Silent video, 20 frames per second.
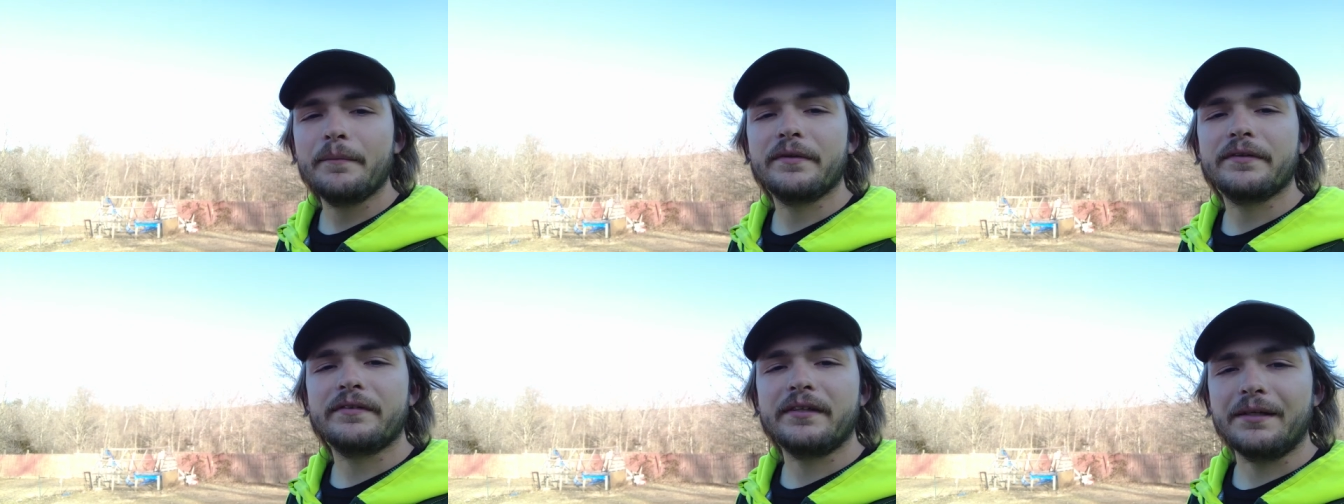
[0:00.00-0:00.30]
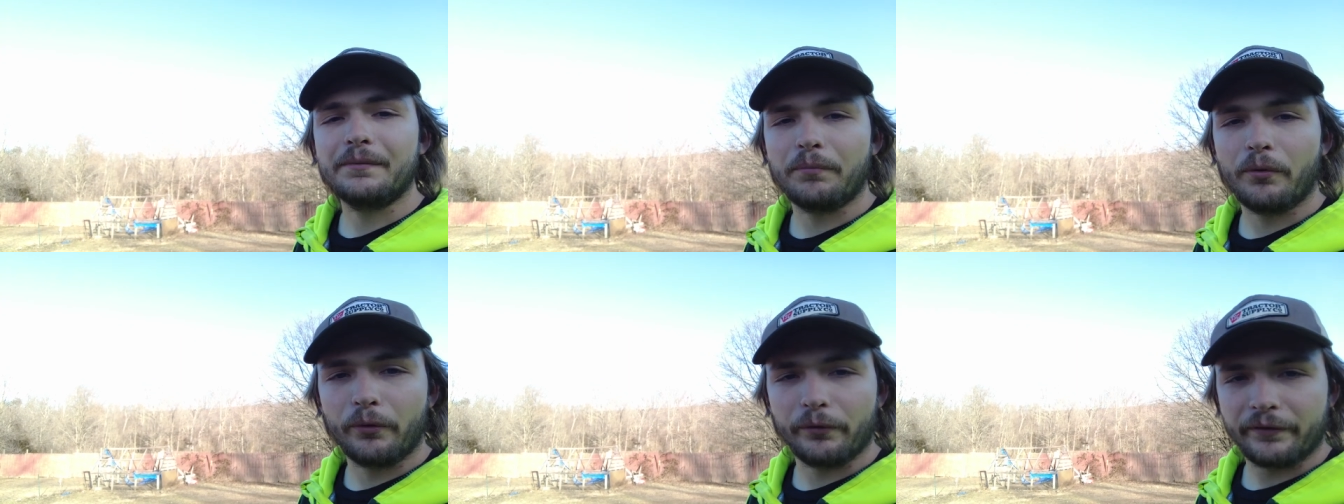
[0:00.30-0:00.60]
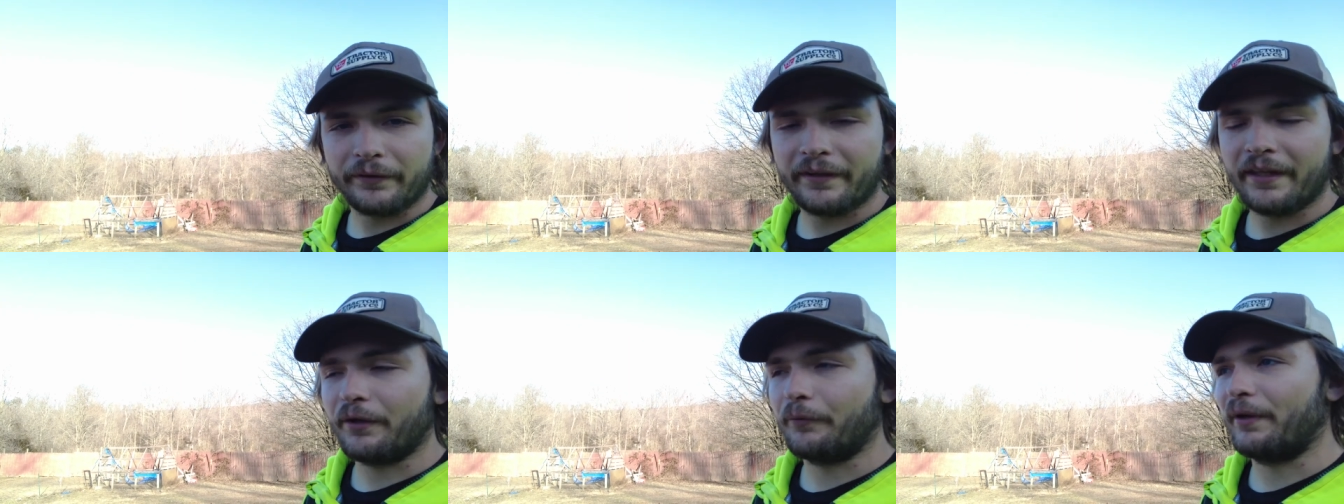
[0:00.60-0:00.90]
is the
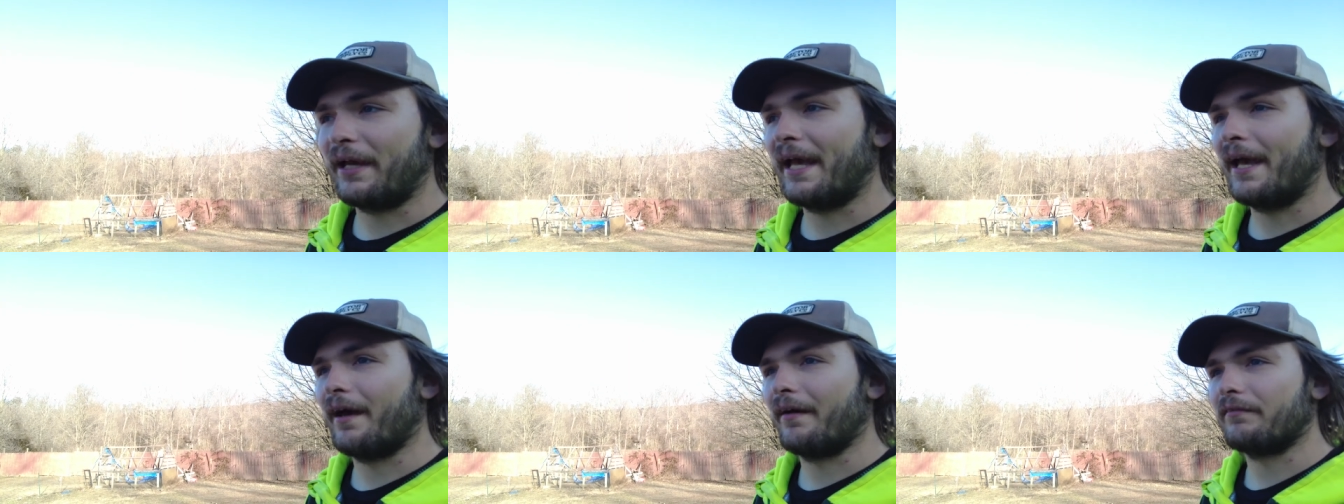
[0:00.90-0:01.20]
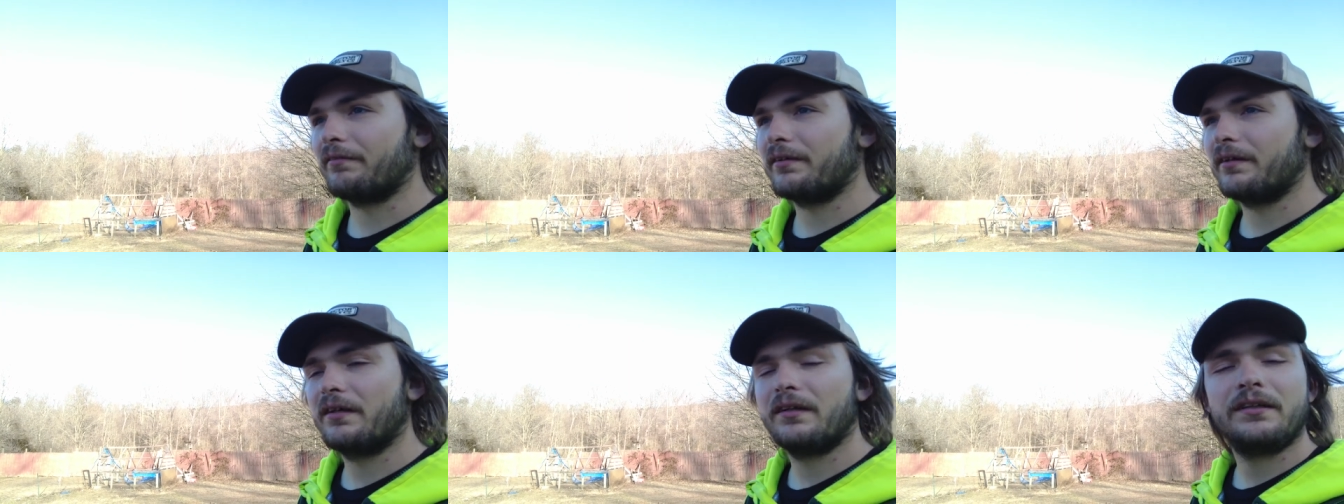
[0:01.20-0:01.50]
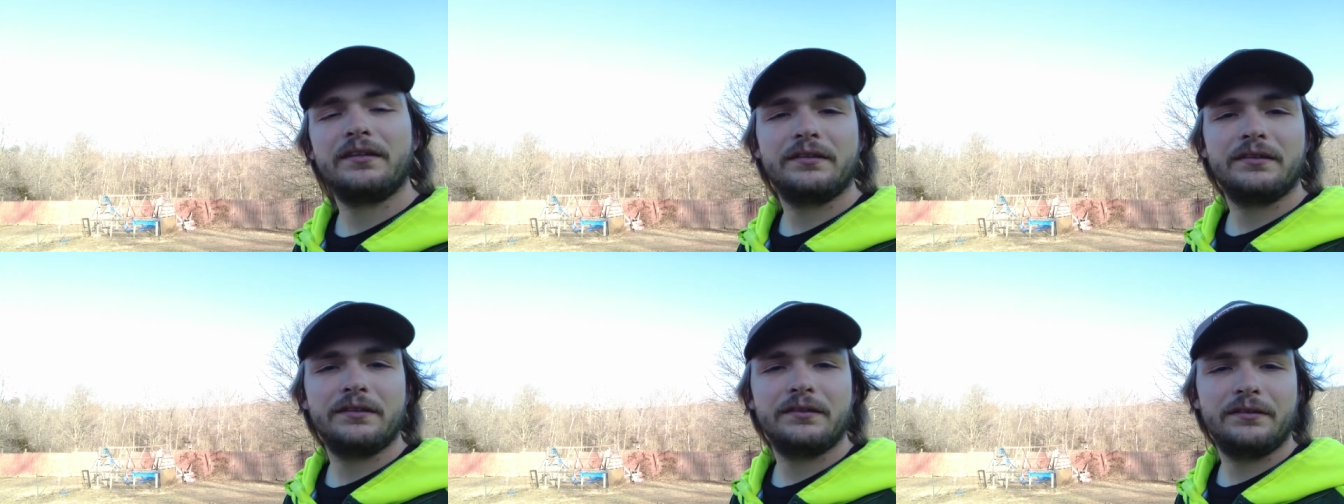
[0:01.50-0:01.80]
important thing we have.
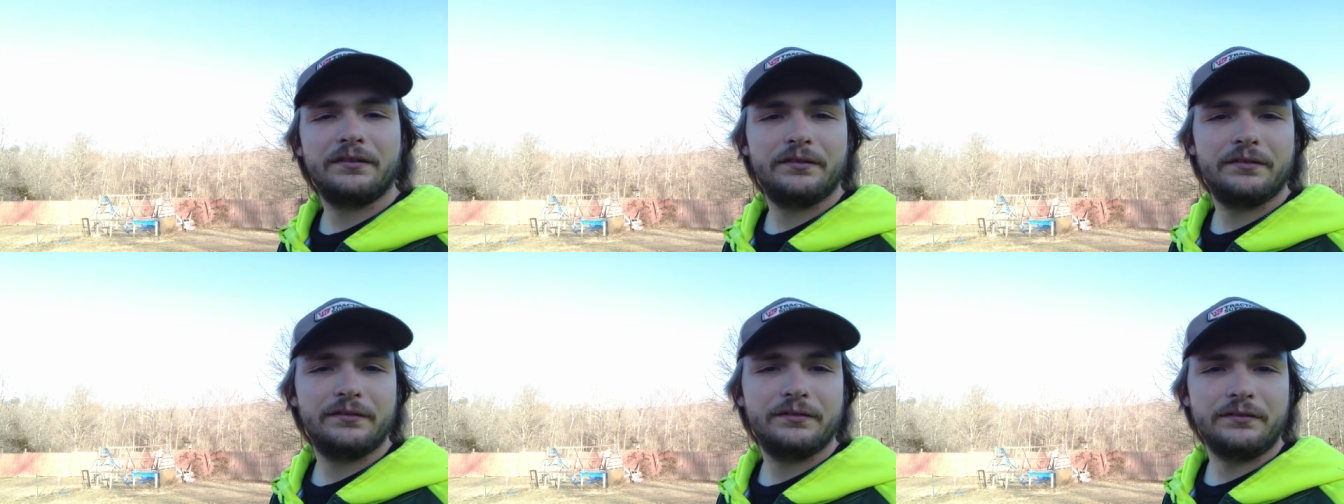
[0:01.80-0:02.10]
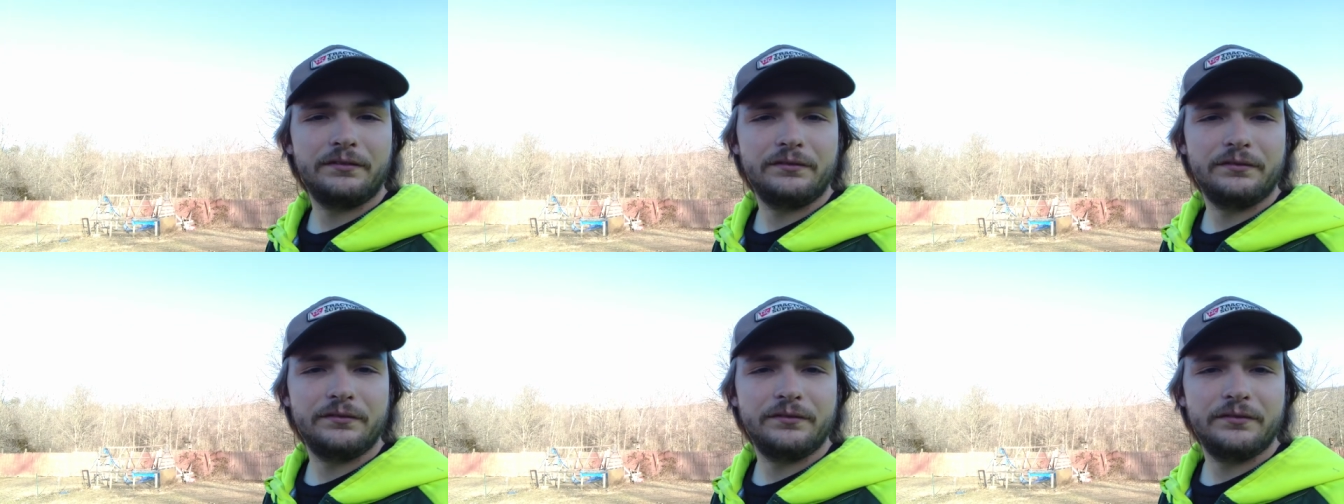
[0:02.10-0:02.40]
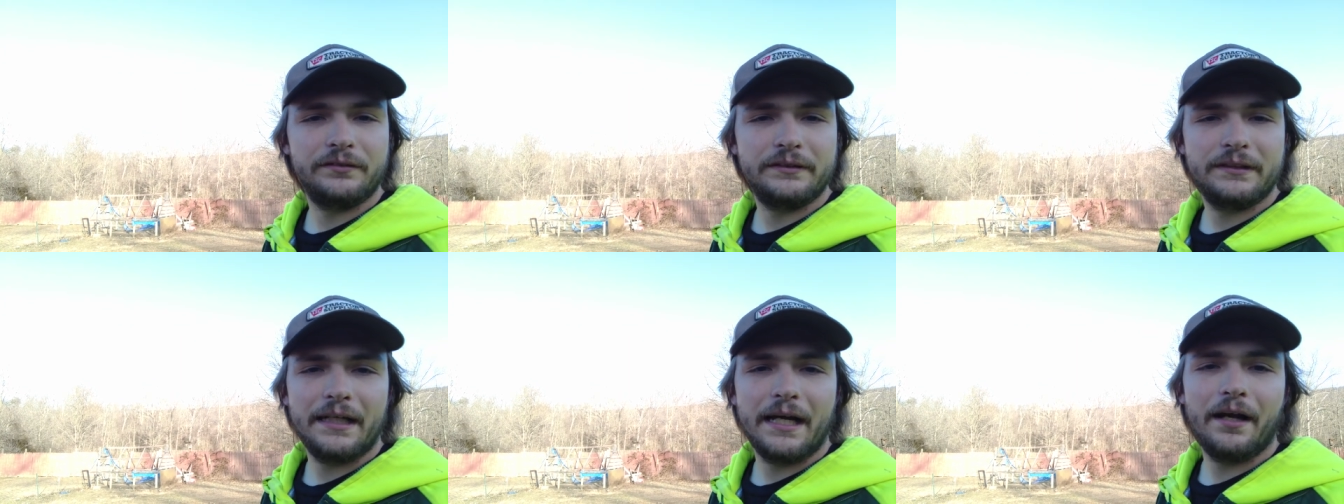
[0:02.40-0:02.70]

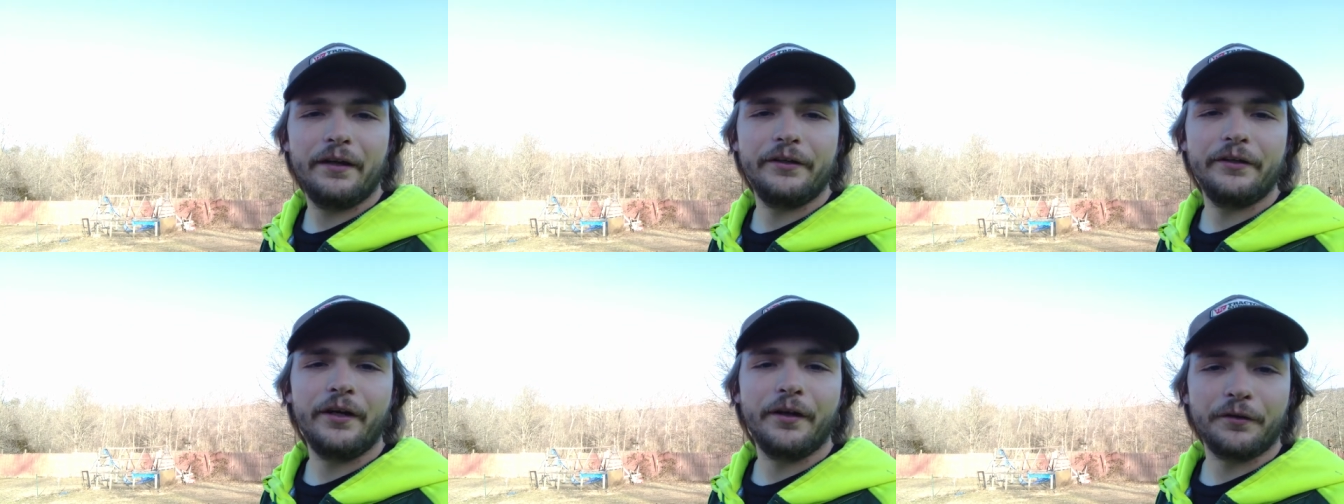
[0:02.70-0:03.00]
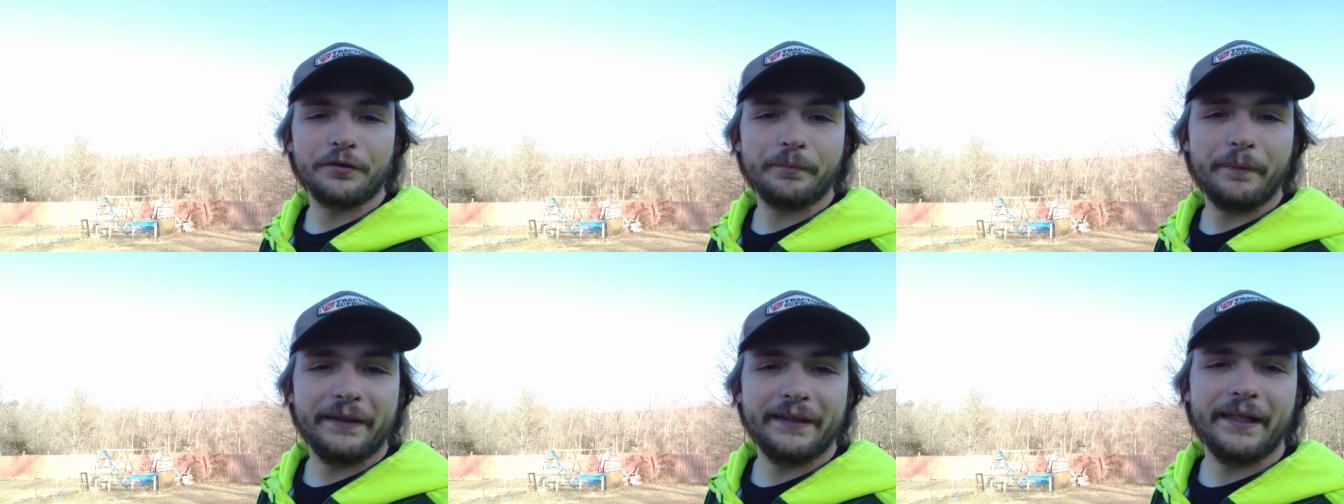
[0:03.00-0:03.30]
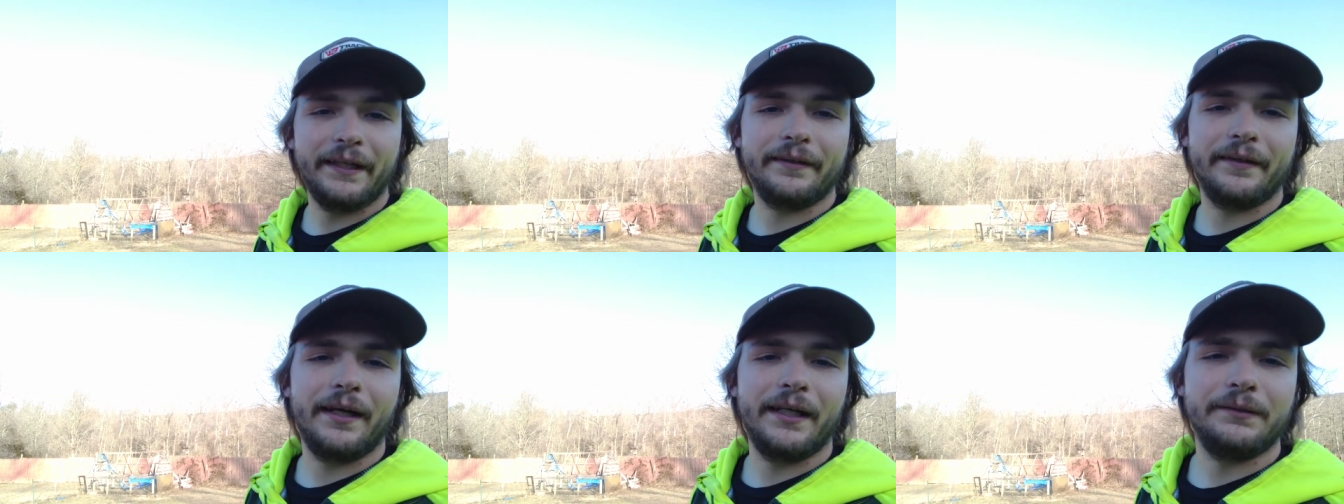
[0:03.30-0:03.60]
How are you going to spend
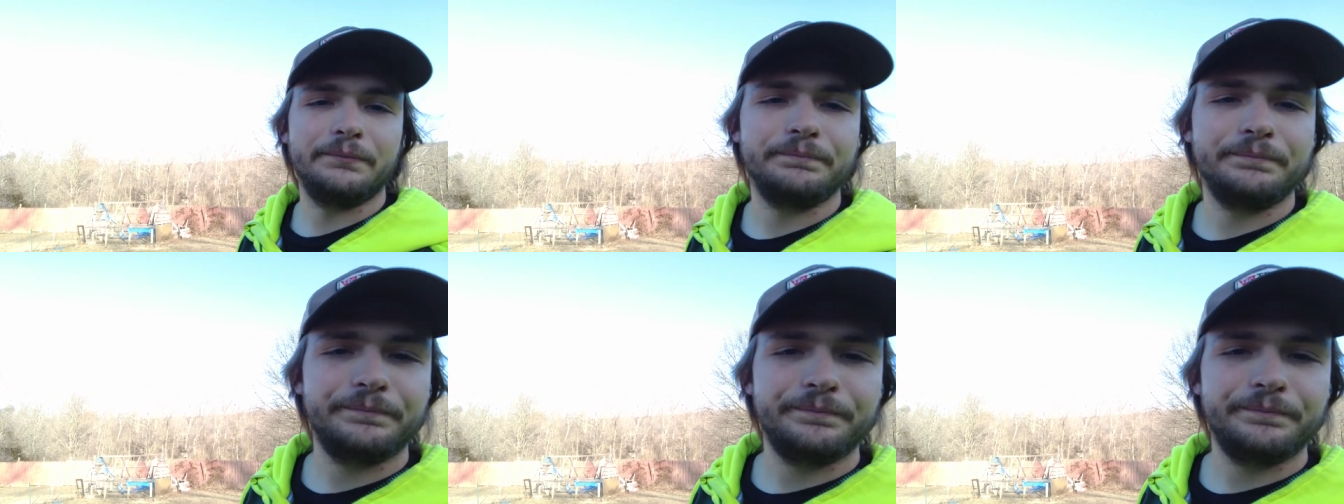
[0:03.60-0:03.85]
that time?